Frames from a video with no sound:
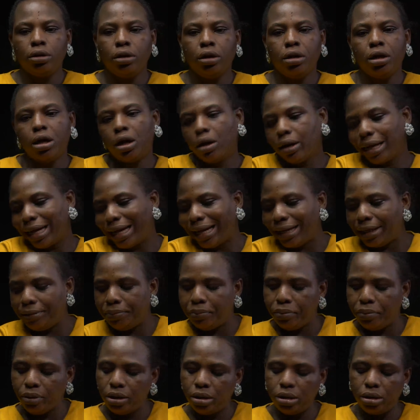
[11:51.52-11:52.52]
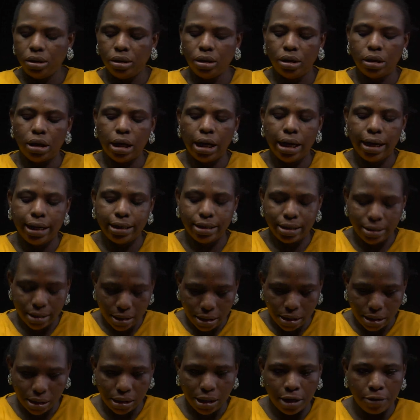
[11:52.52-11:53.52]
They now guide me. I
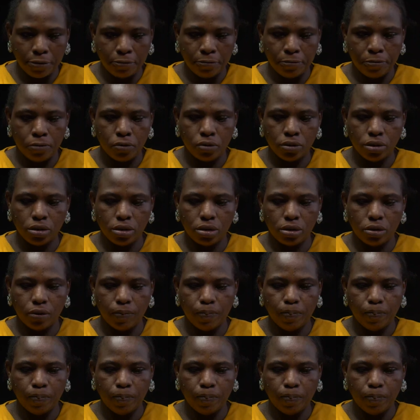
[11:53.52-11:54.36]
sit down first.